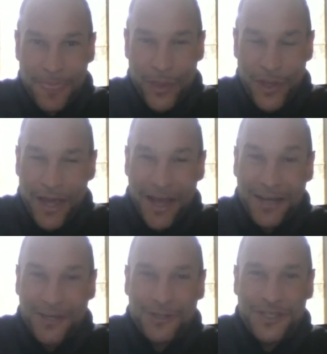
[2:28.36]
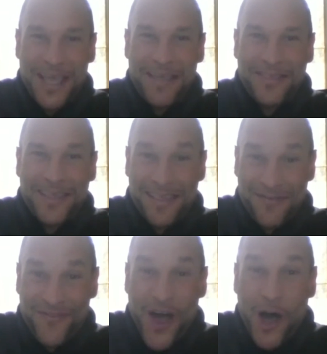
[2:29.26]
You got to understand this
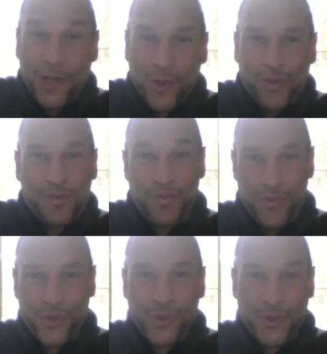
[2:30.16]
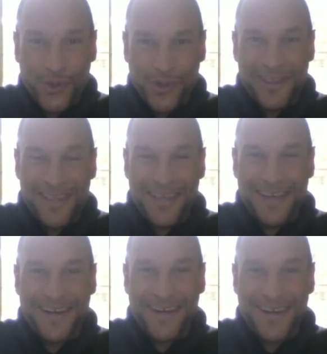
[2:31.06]
follows rules
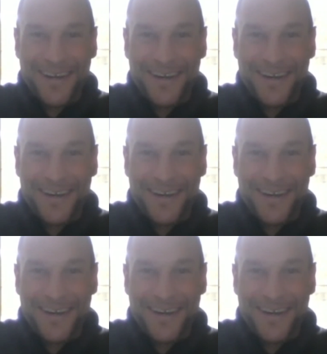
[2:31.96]
here.